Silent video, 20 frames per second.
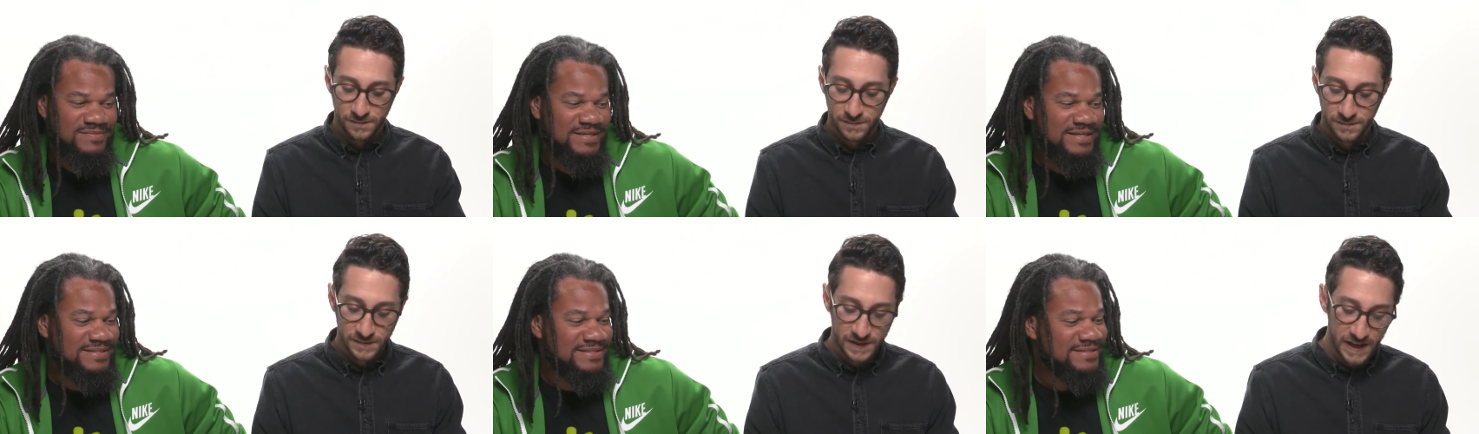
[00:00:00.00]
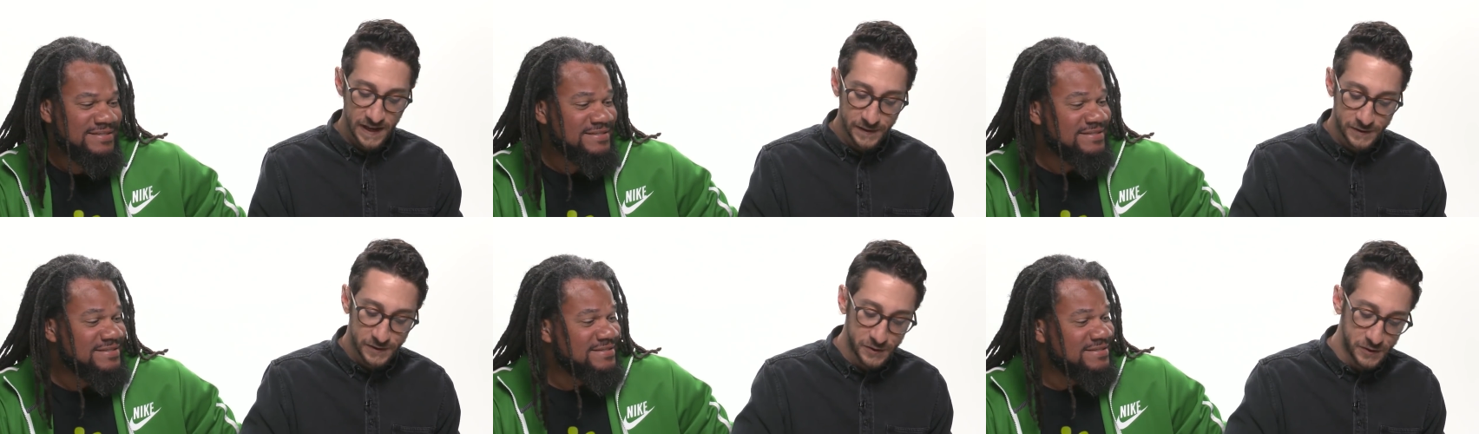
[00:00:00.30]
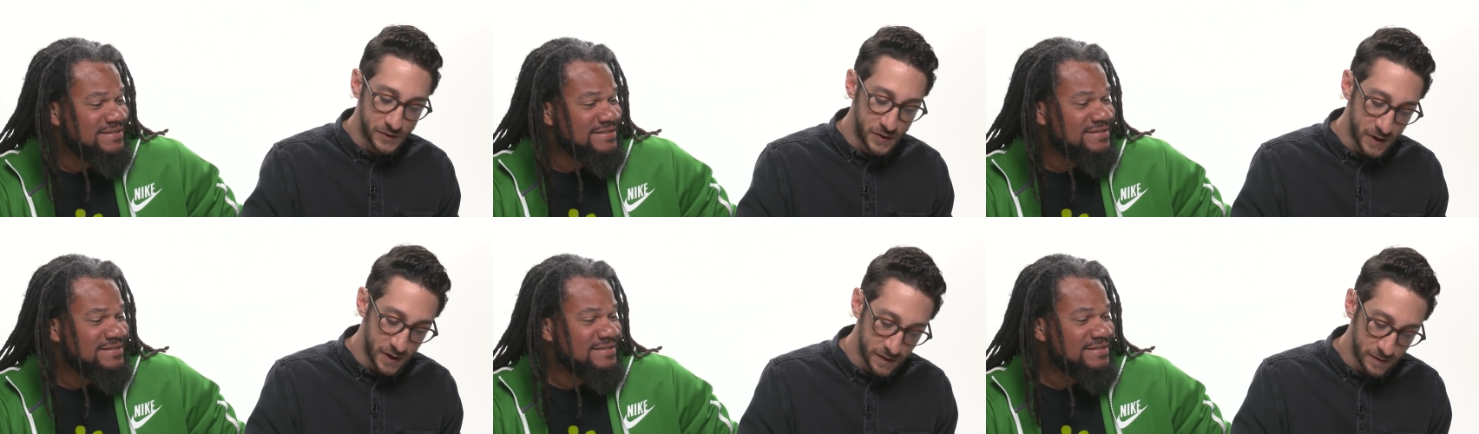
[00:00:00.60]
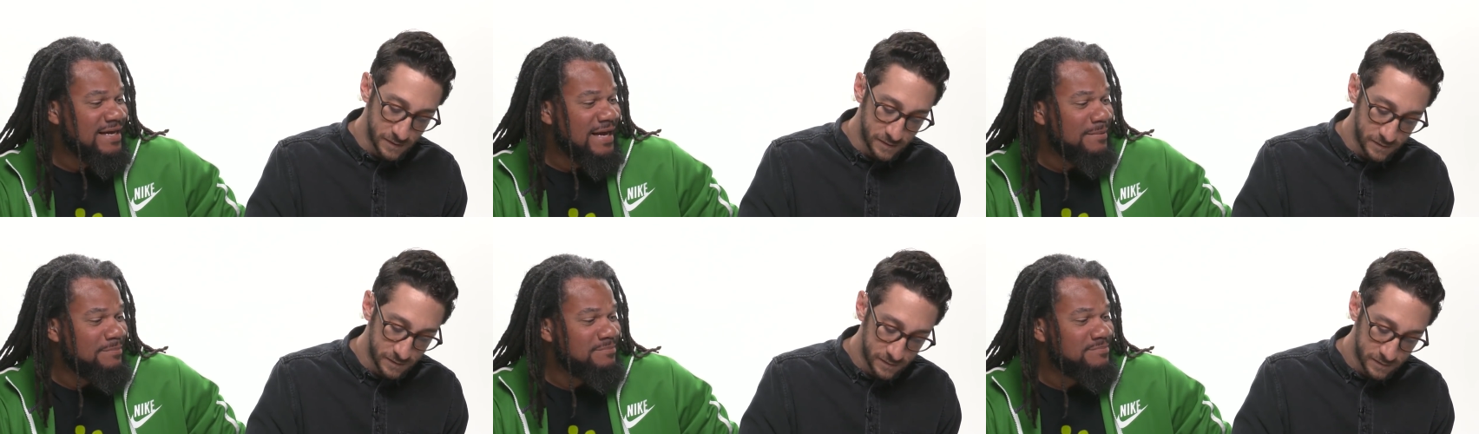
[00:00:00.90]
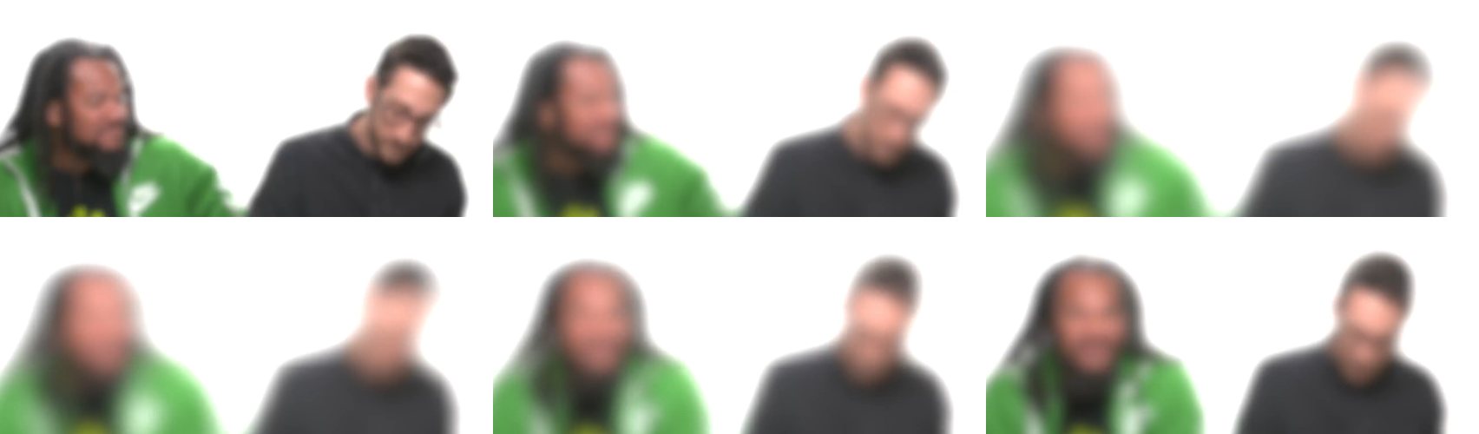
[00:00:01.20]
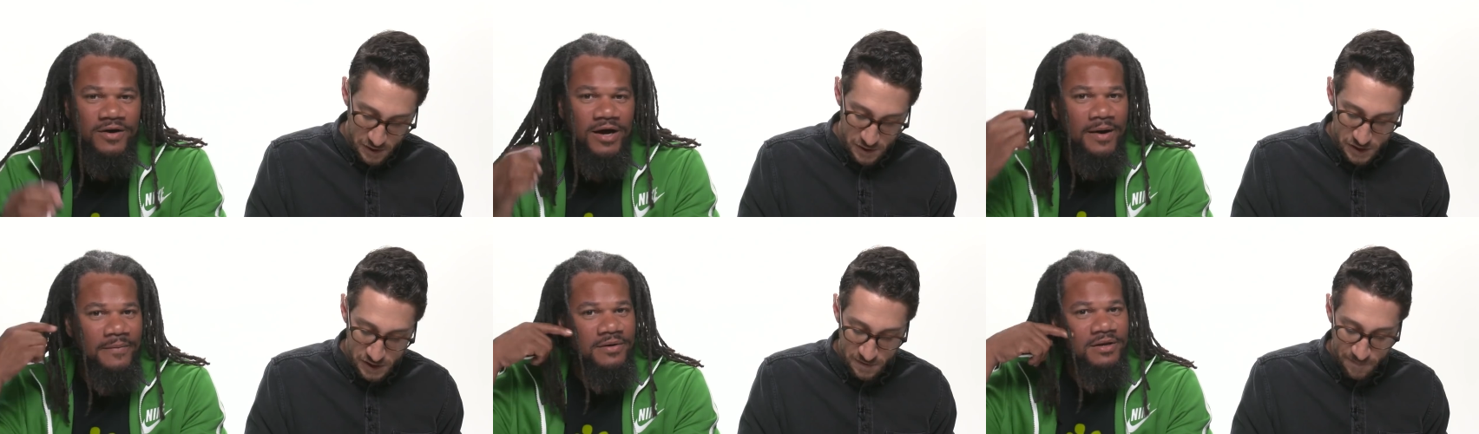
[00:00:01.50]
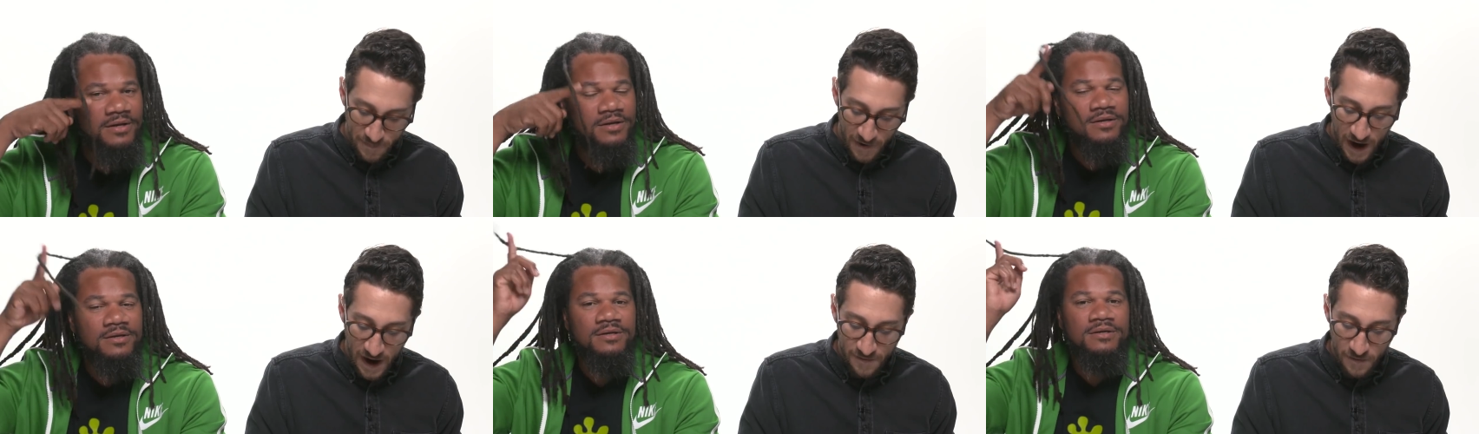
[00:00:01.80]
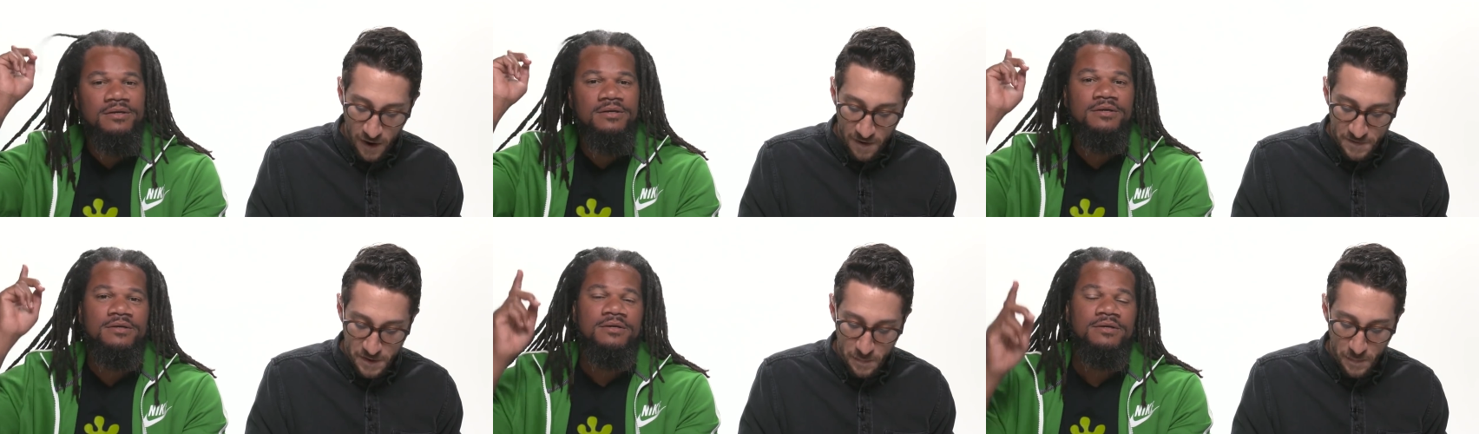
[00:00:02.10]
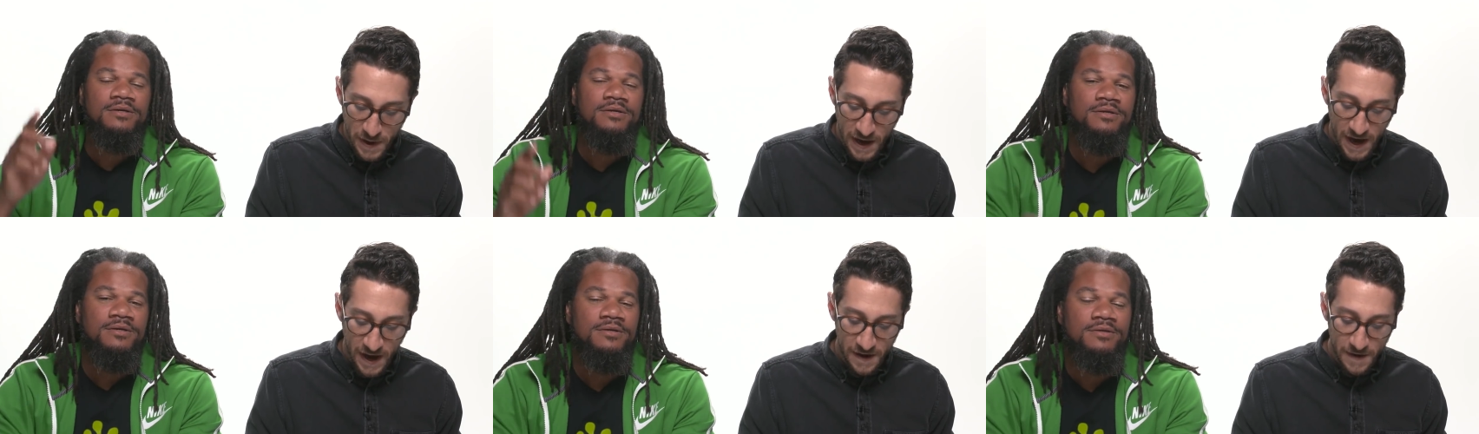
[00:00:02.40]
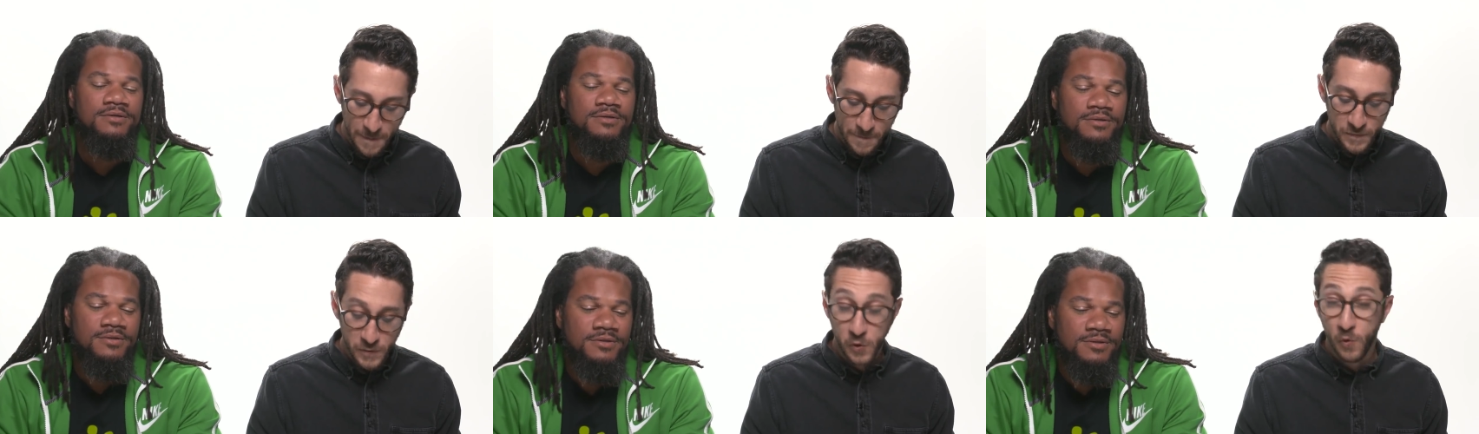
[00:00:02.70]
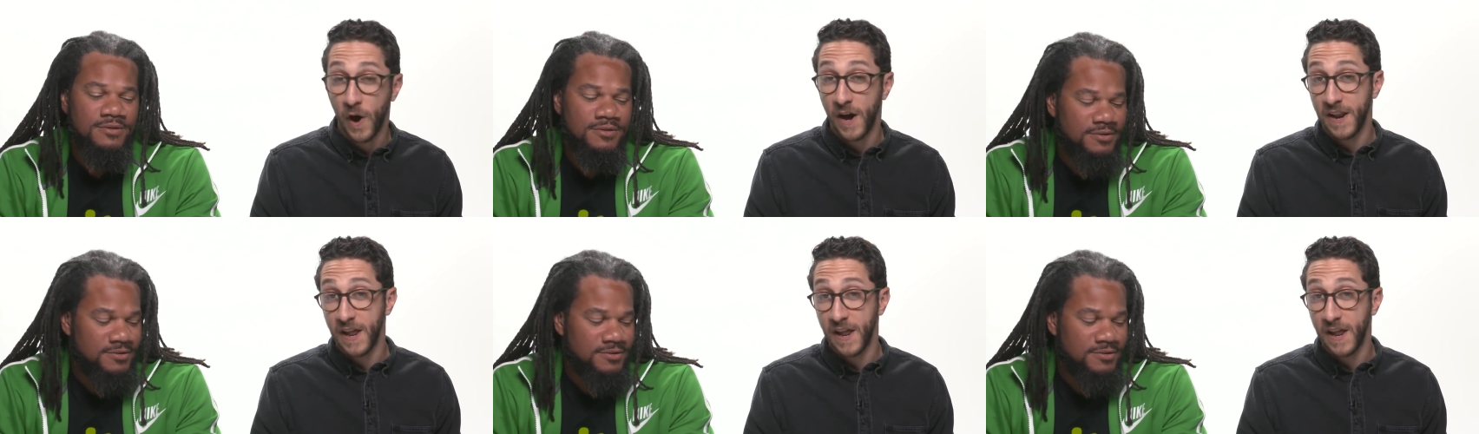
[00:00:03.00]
Speaker 1: The answer is no. Top. So Here's I mean, just five off the bat who